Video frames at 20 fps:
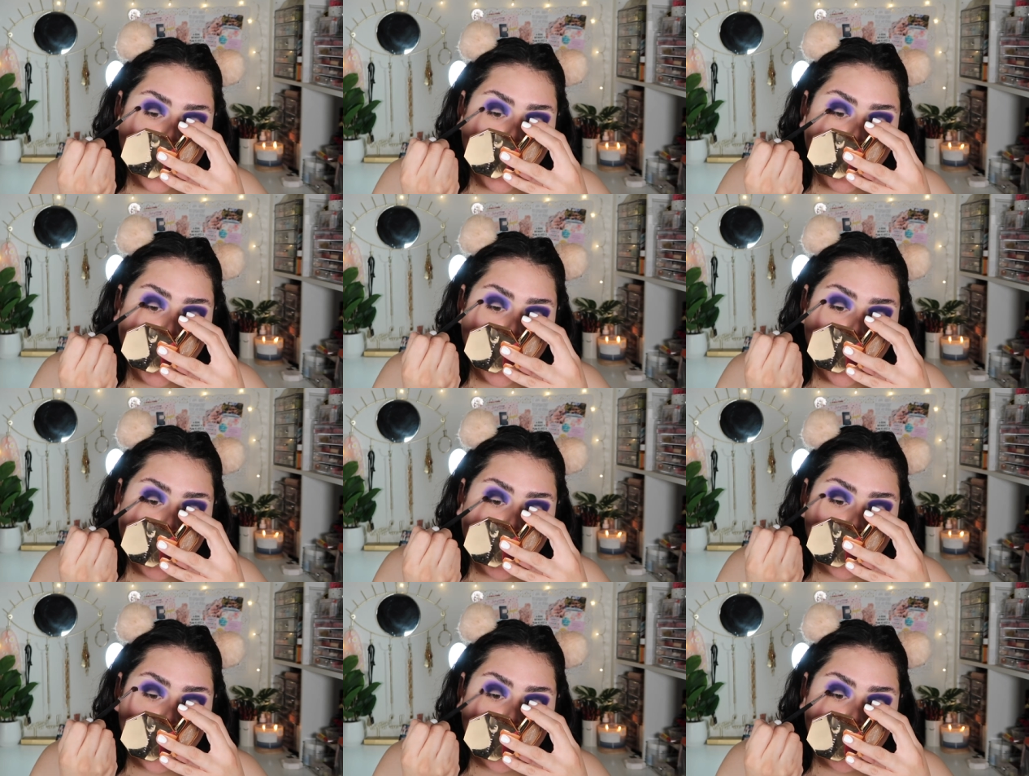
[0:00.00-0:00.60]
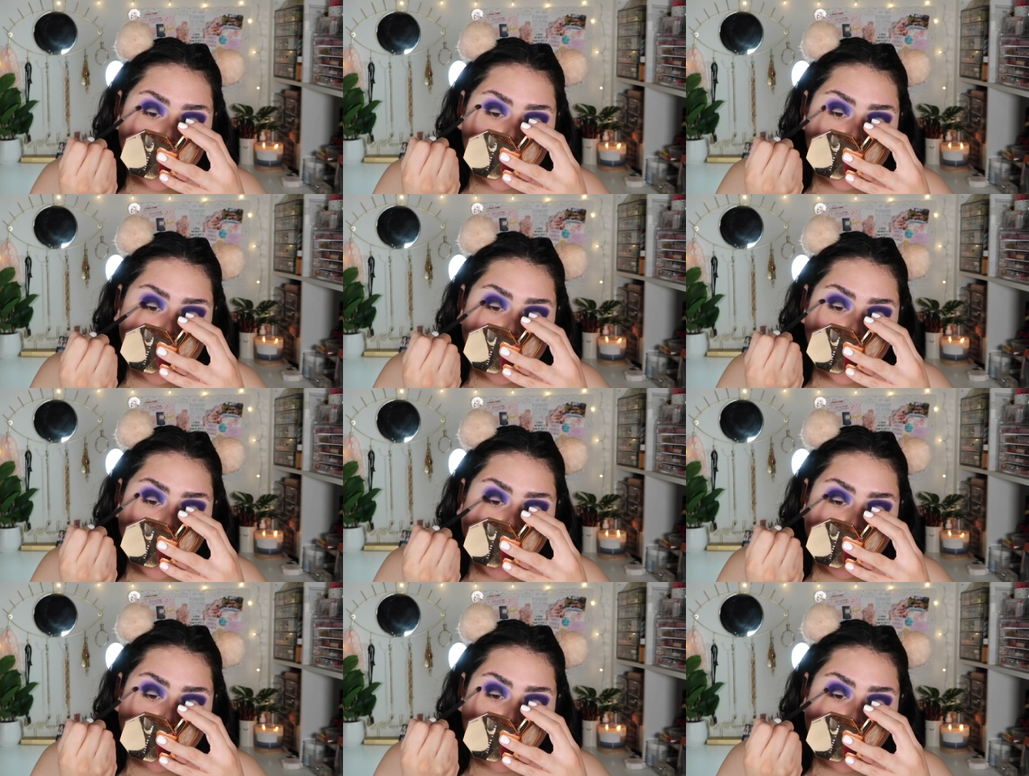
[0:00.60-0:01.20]
And
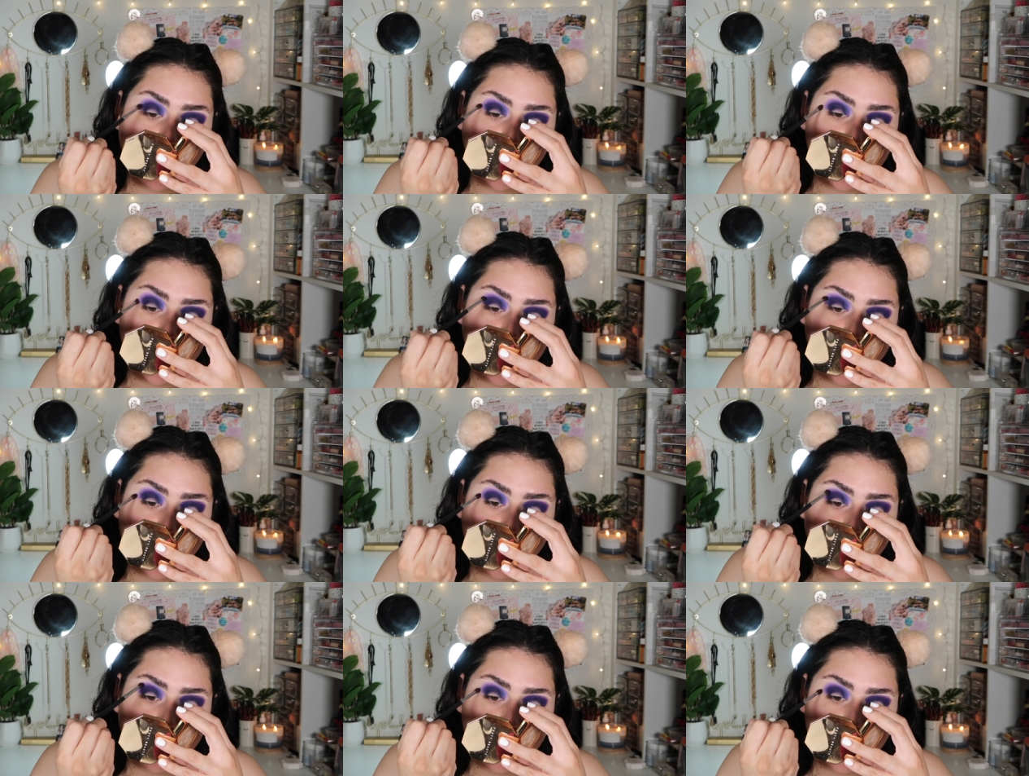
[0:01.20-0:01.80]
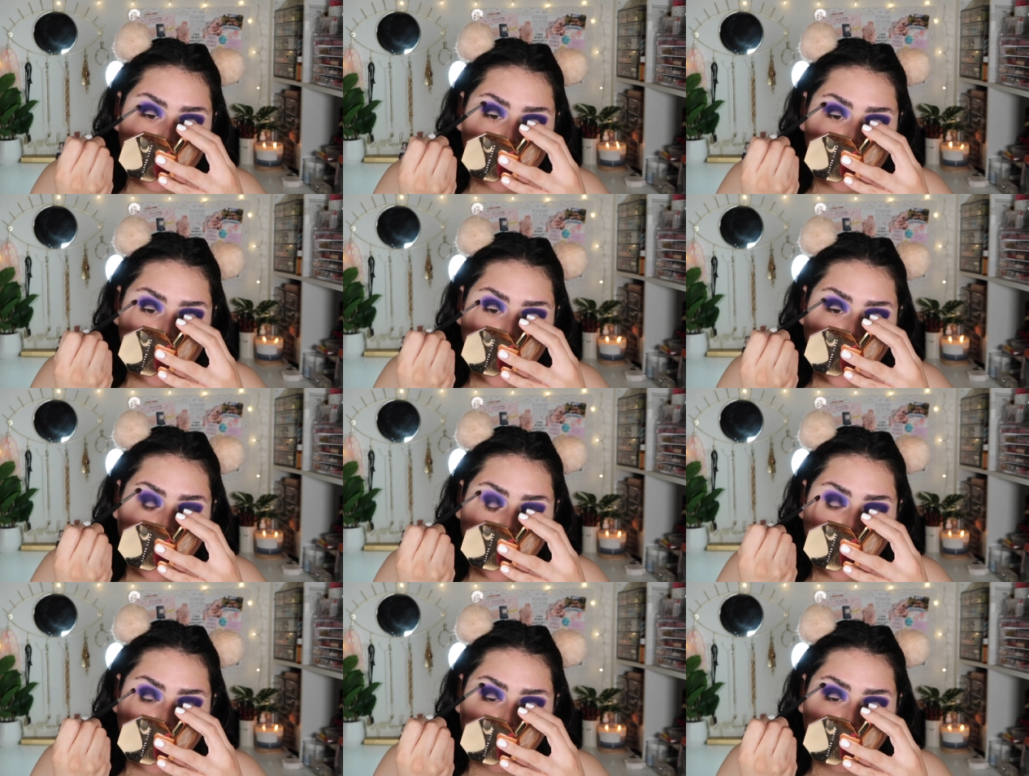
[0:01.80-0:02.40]
like most girls,
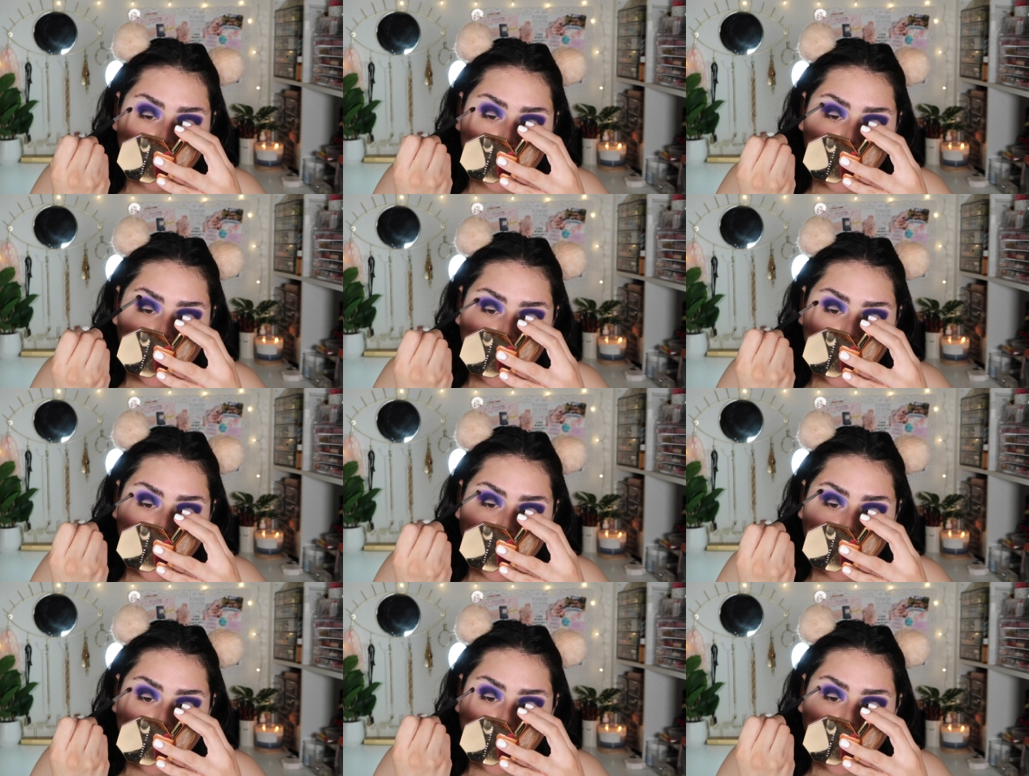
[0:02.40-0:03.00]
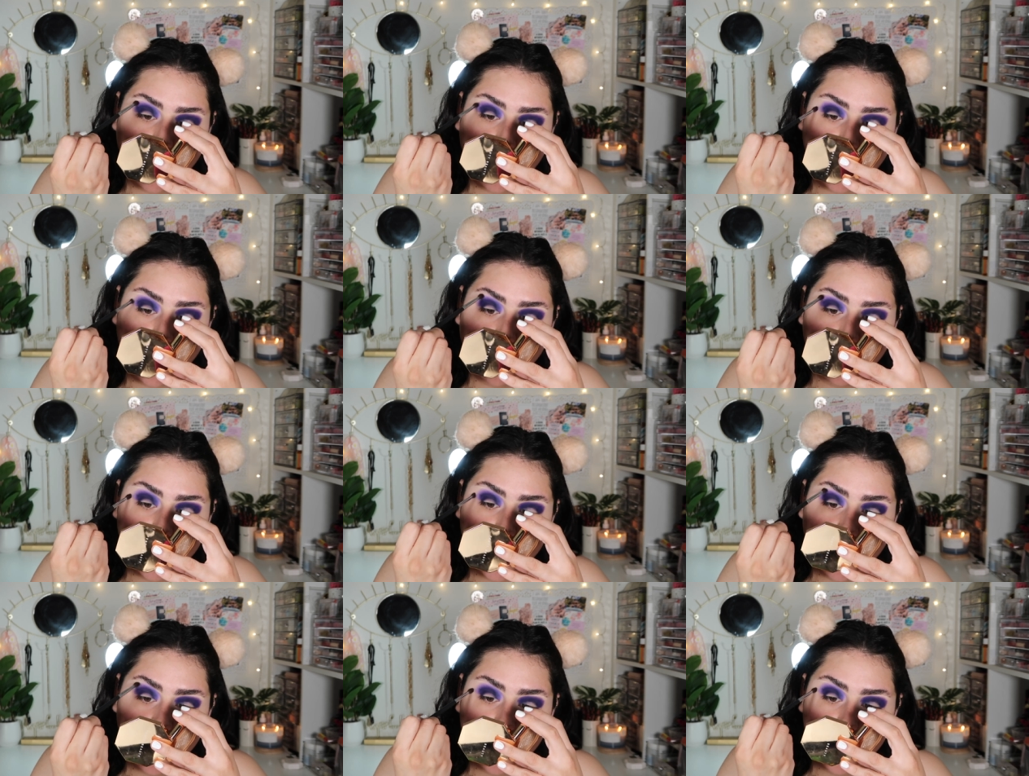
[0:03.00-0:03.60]
um, she
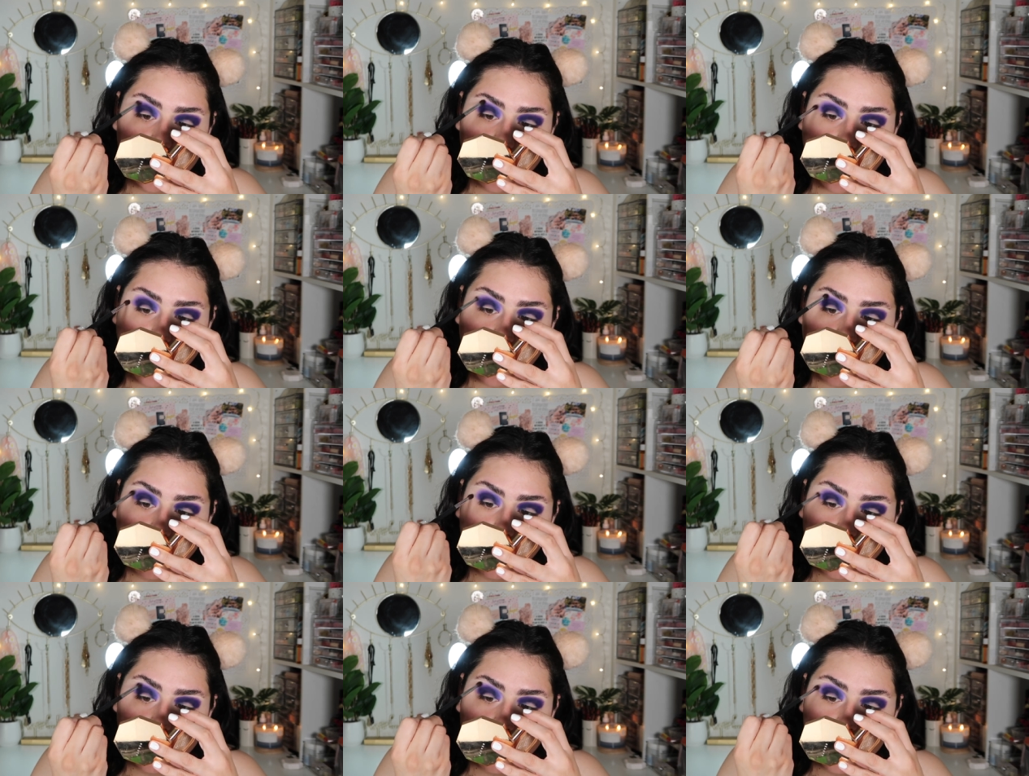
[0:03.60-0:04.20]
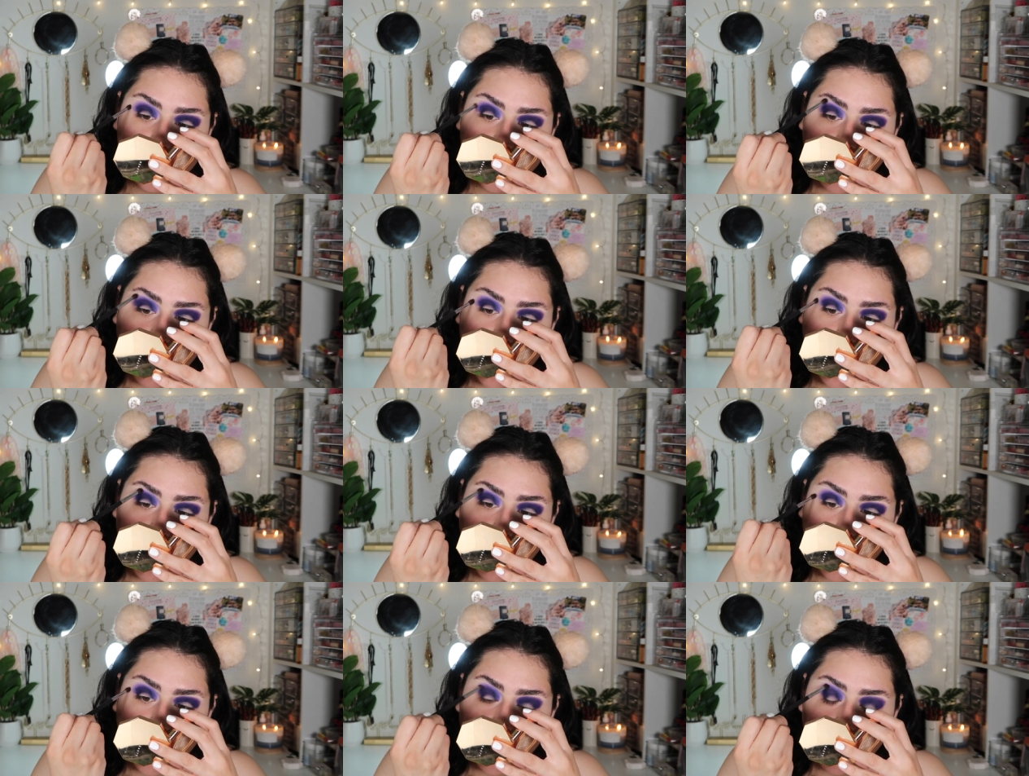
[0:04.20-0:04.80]
loved her dolls
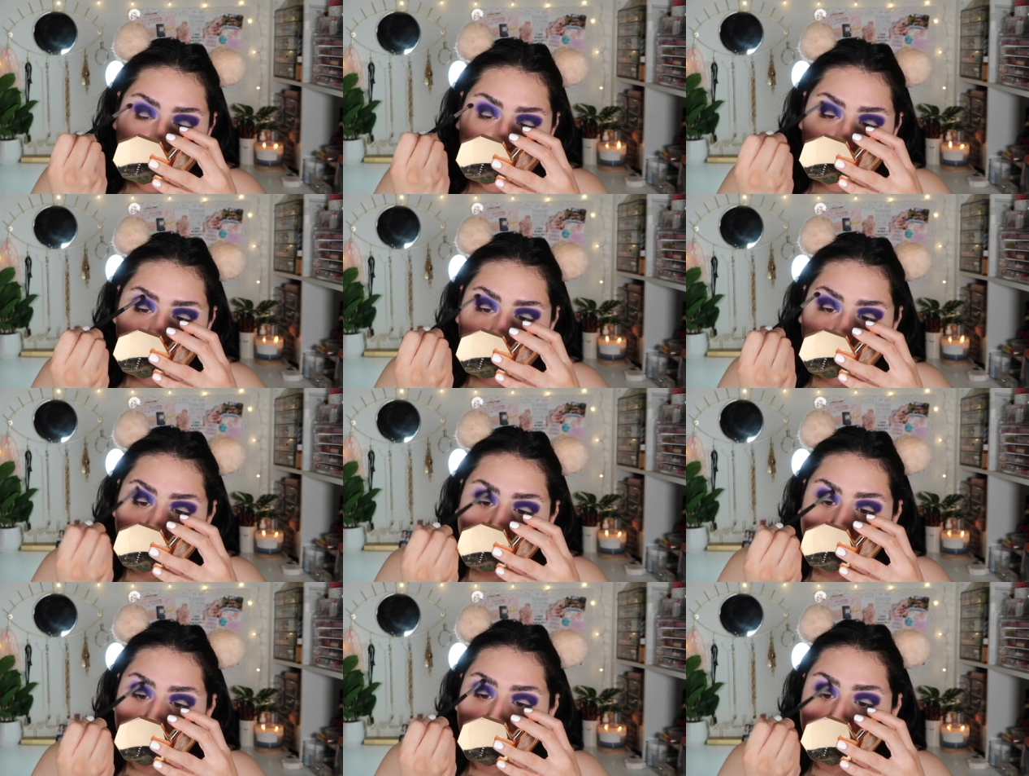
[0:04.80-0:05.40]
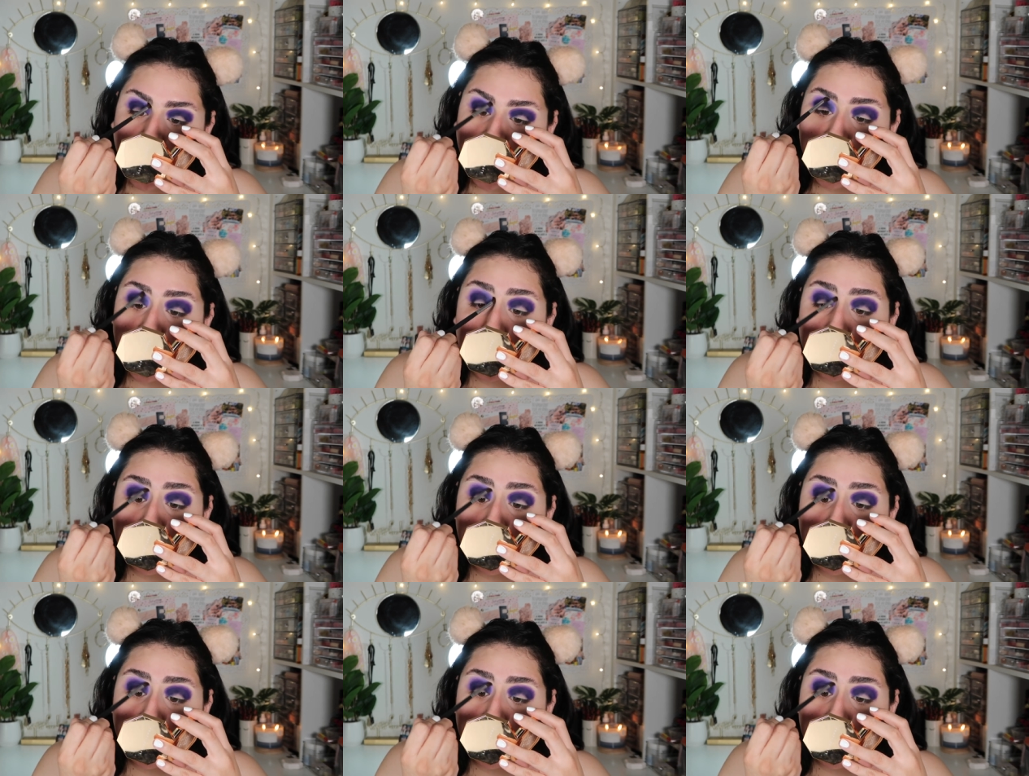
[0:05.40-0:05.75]
and wearing